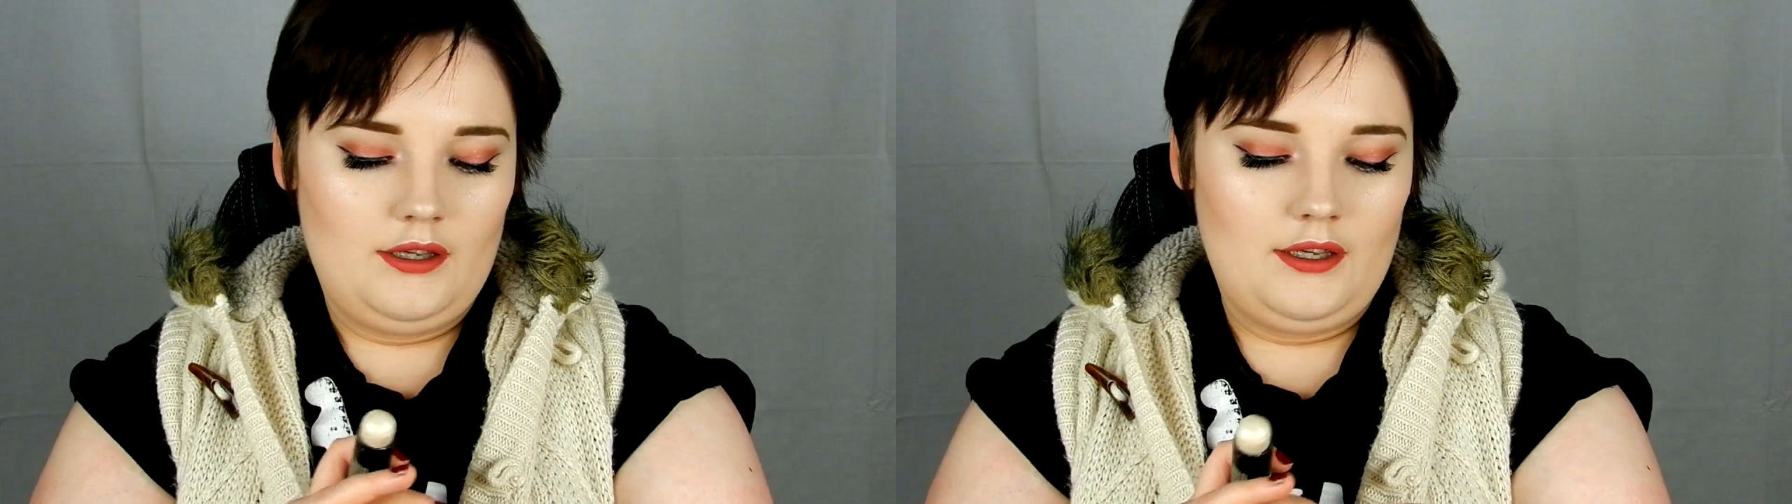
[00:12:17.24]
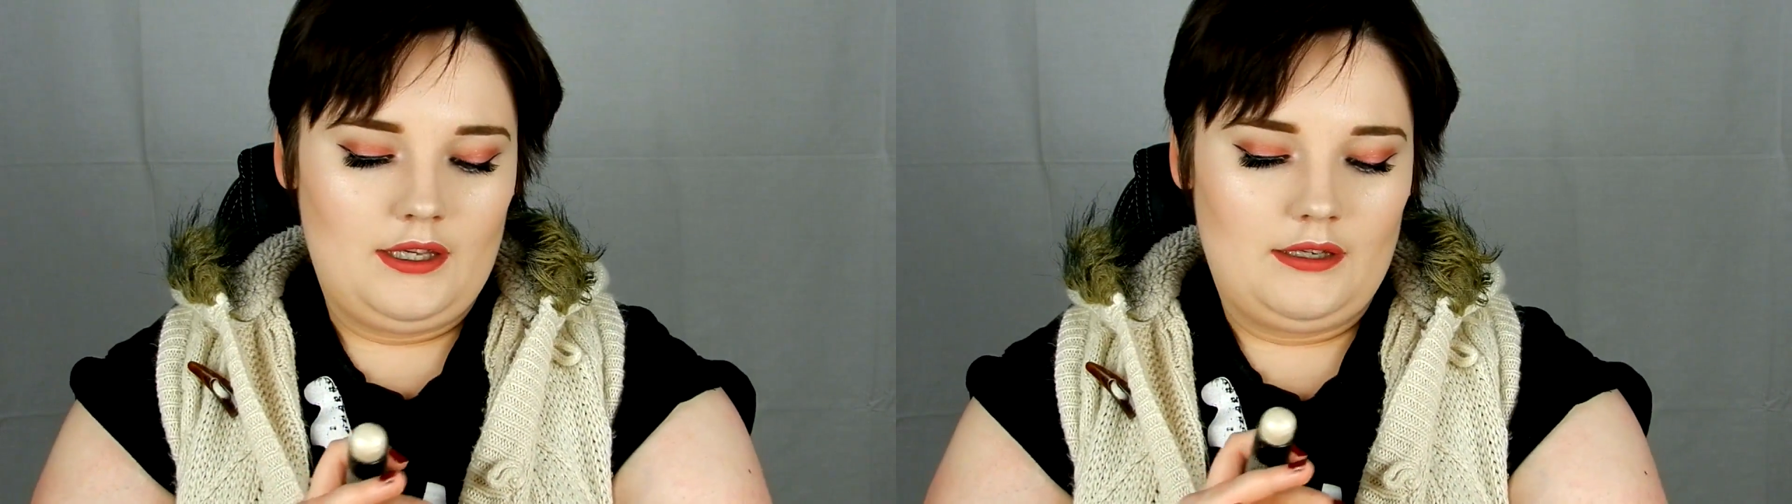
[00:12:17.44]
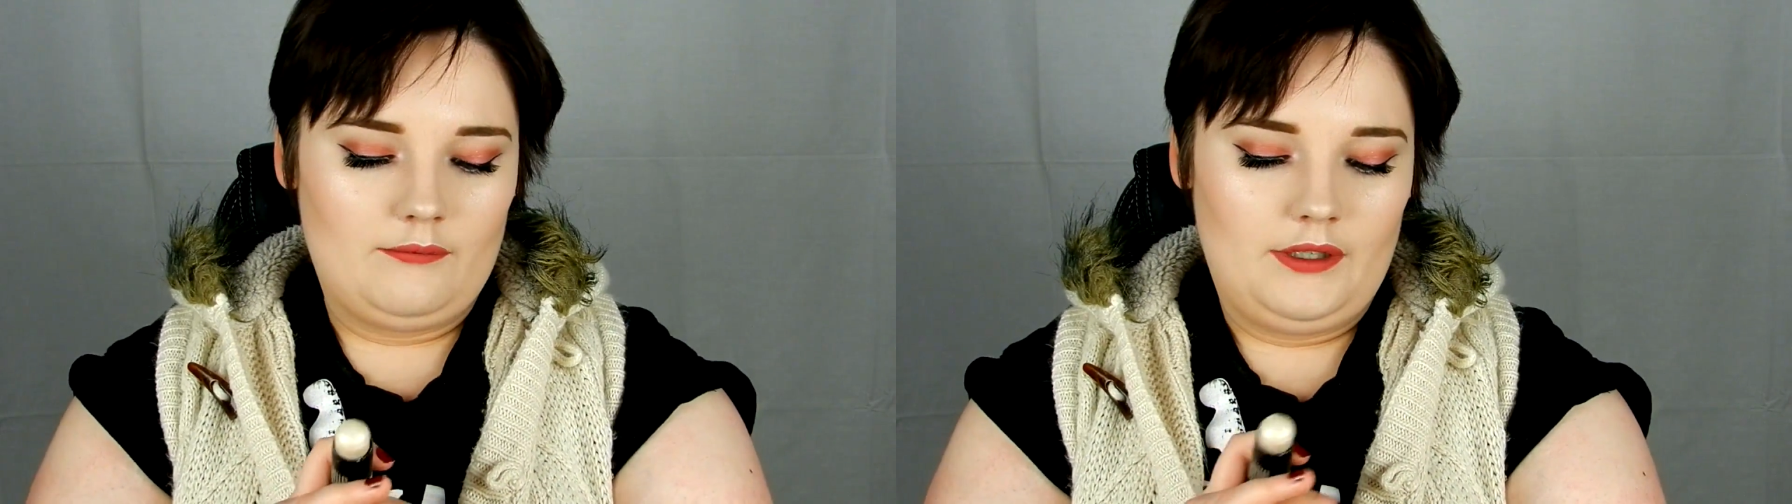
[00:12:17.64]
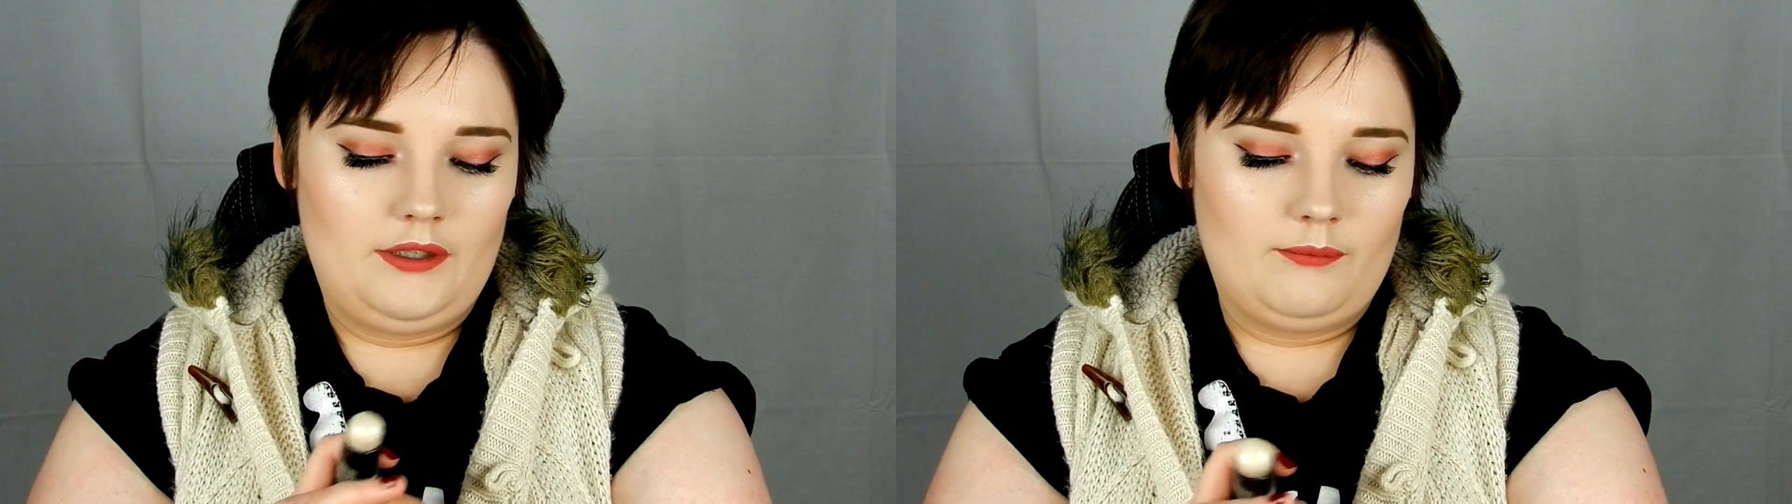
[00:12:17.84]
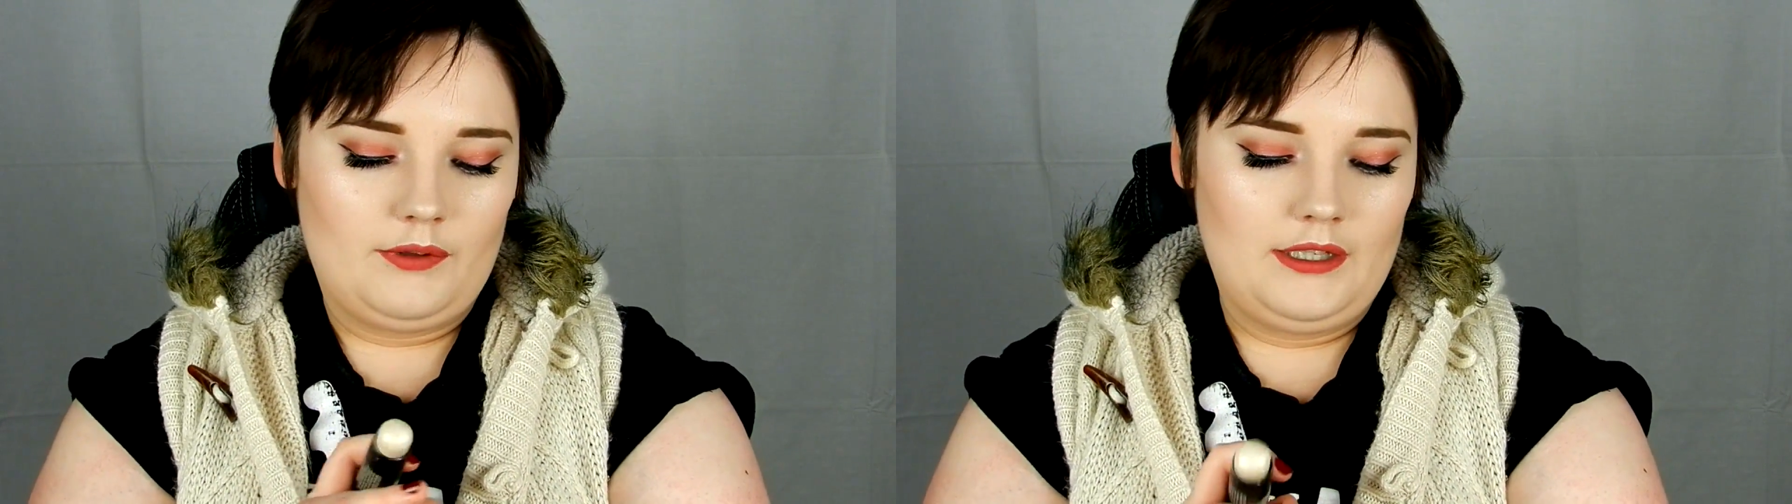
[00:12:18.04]
and when
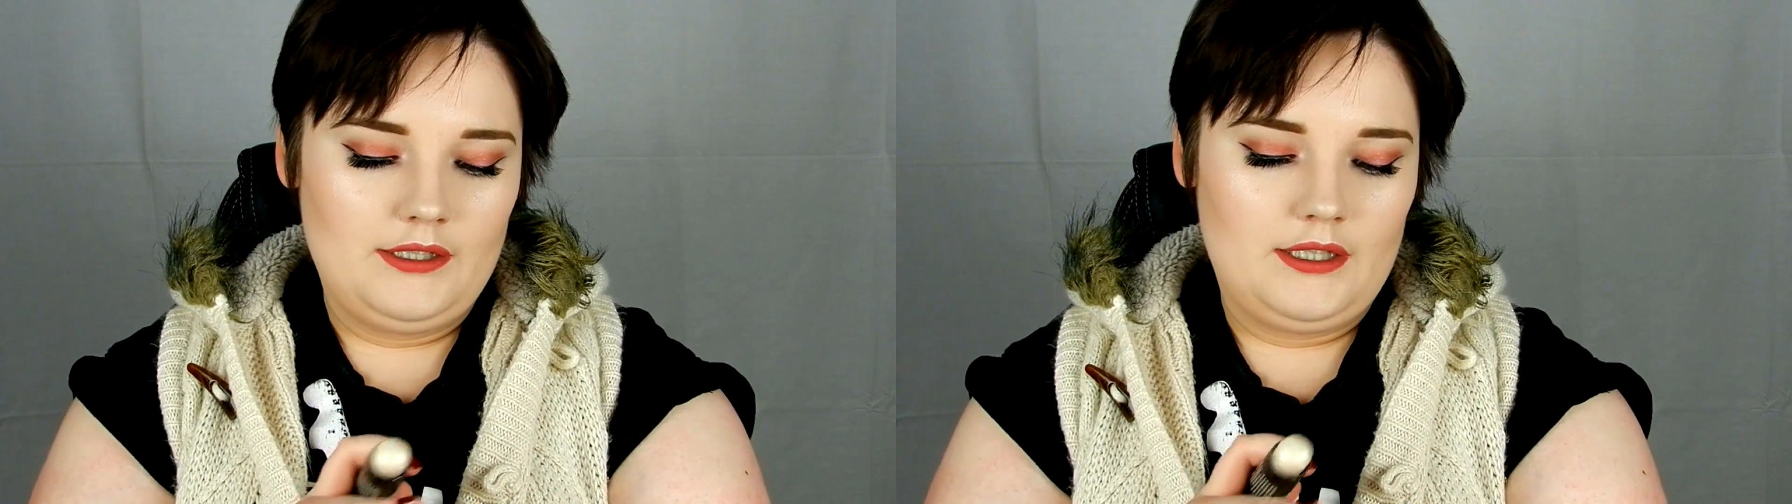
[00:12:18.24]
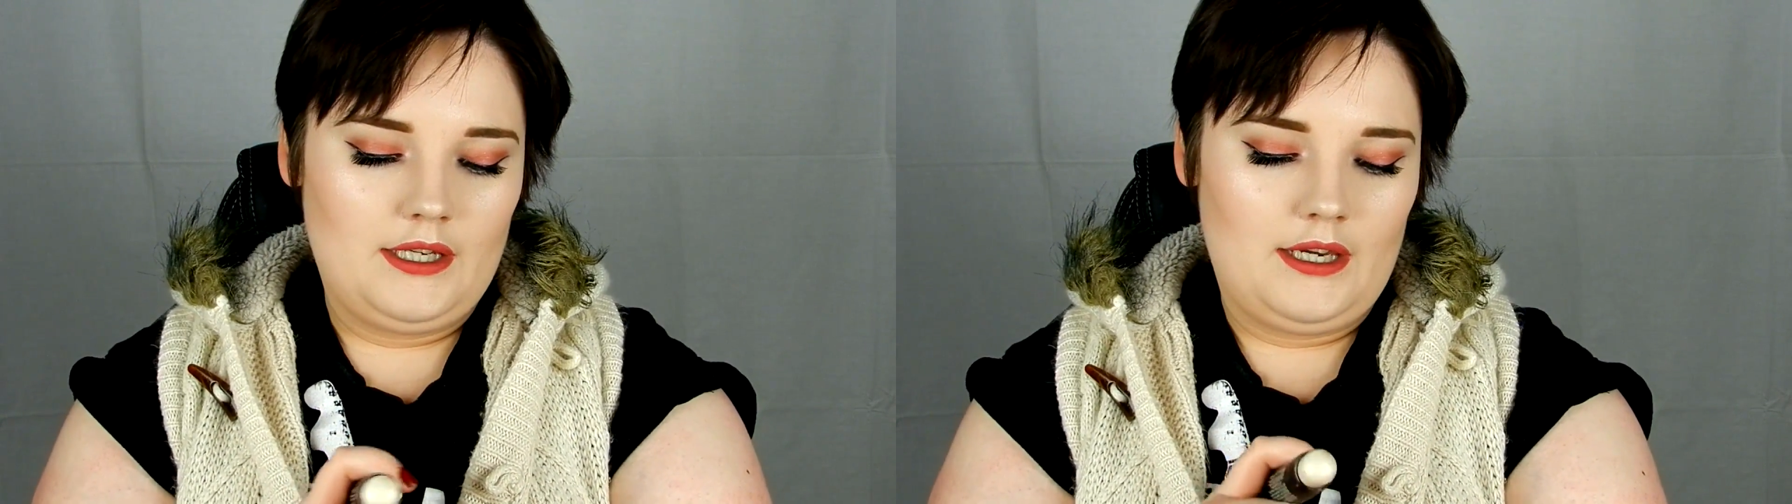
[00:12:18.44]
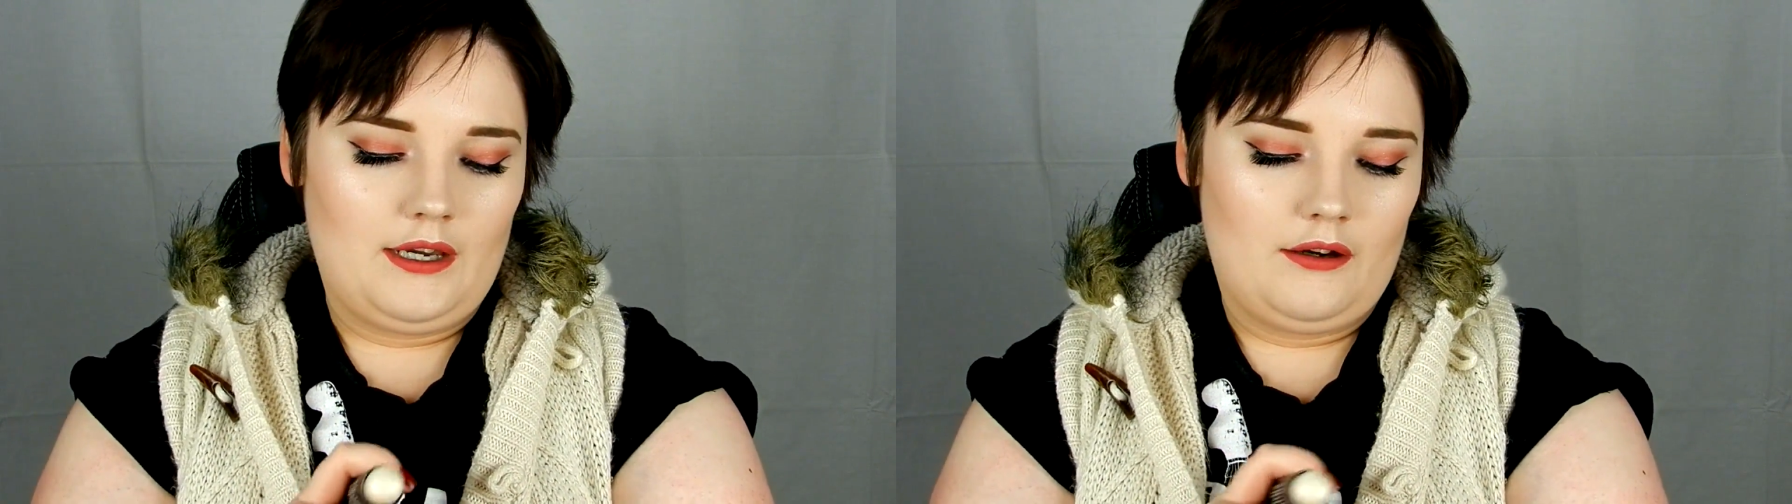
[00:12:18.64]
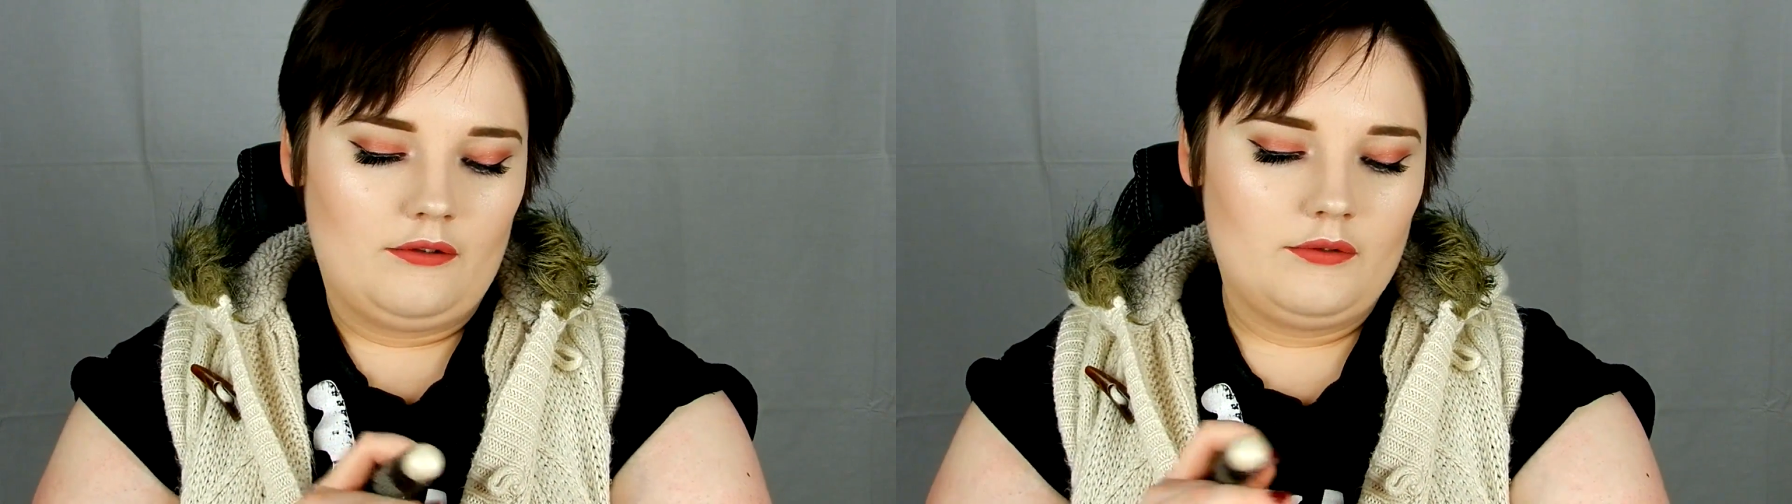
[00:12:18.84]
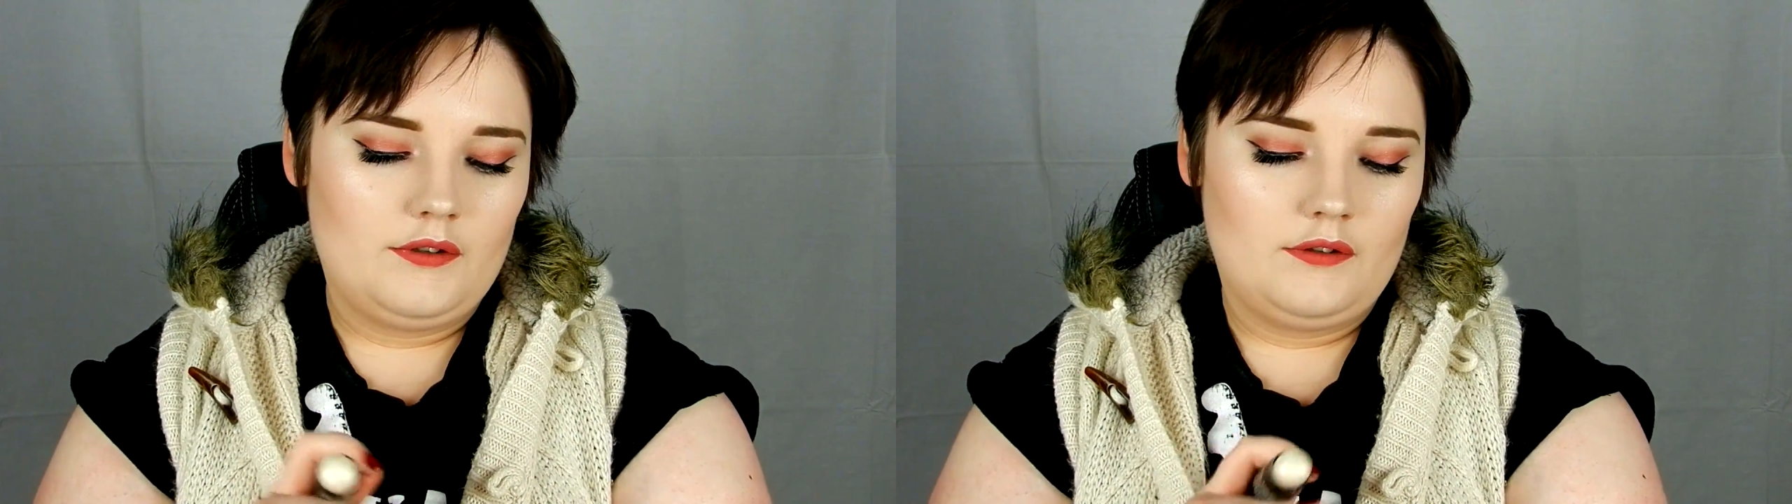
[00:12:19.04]
you blend it
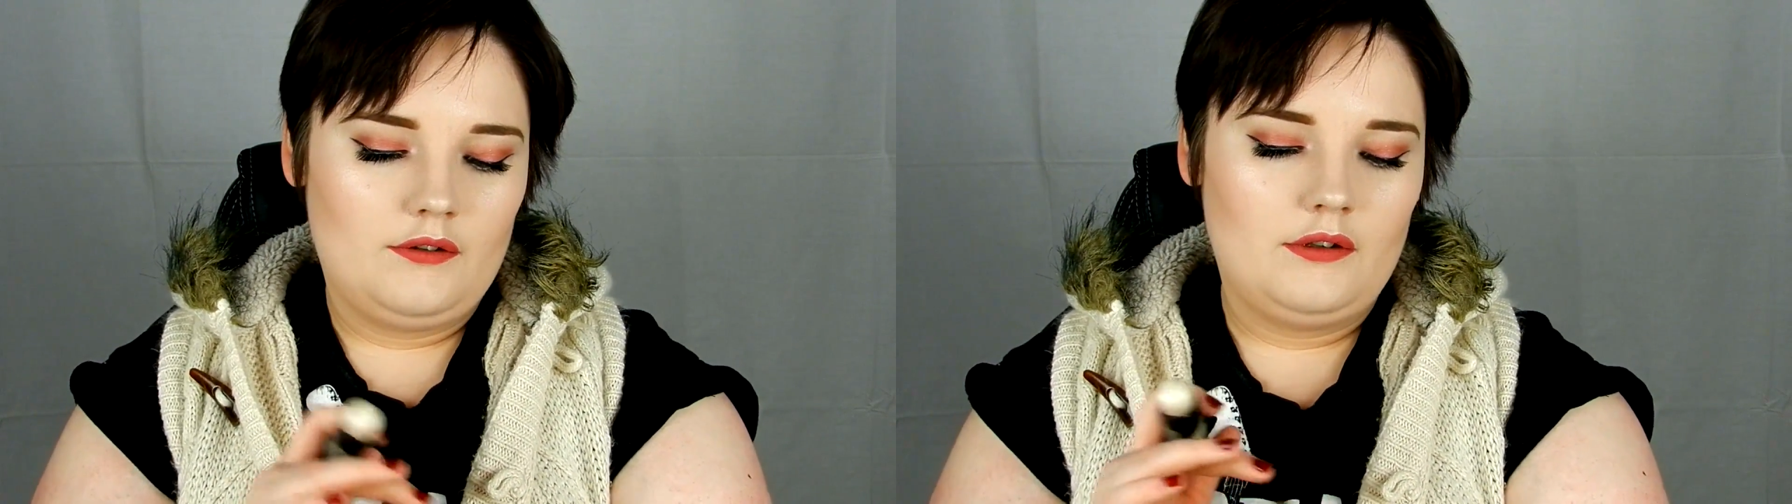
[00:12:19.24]
out,